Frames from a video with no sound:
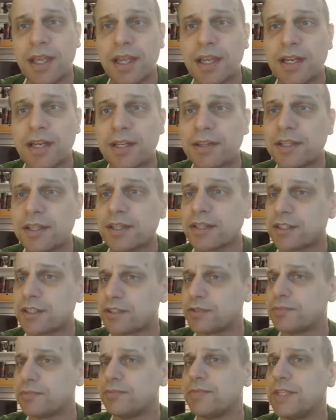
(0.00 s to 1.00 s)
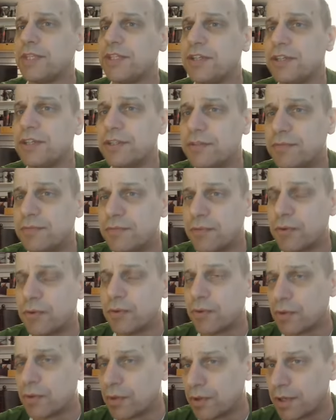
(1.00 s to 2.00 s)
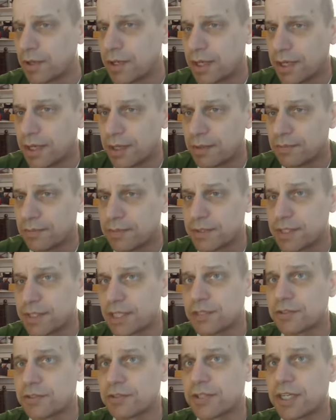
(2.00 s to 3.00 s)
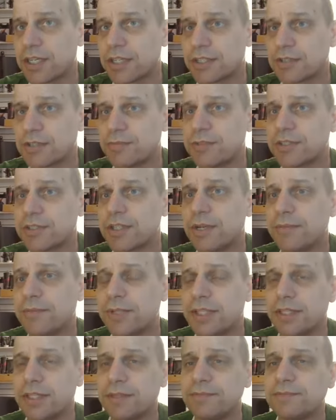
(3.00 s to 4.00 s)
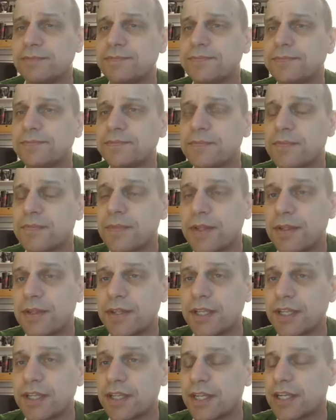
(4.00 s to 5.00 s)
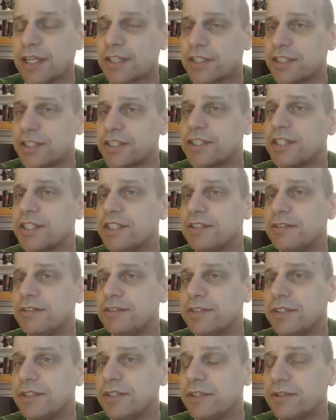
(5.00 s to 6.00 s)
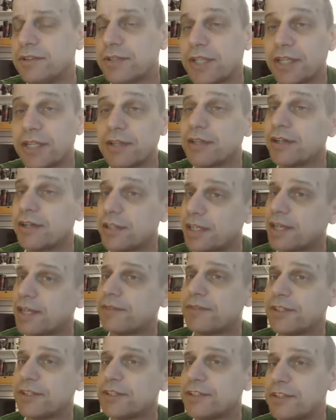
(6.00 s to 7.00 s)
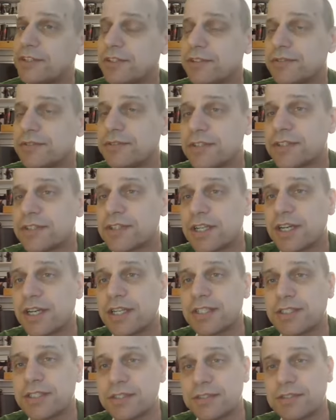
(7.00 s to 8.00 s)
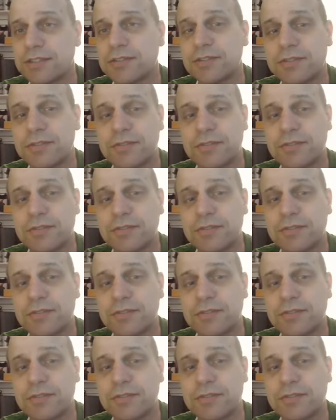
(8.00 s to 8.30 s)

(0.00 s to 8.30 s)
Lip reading: And I think this would be good for potential customers coming in, and they can actually see, okay, on average, this guy's